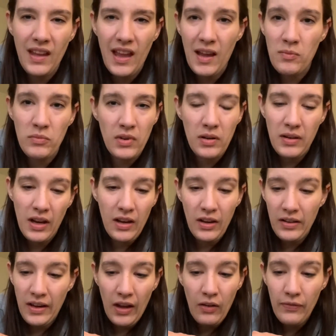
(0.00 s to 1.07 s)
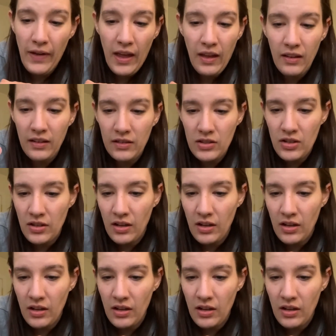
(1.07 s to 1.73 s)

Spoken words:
emery nail file.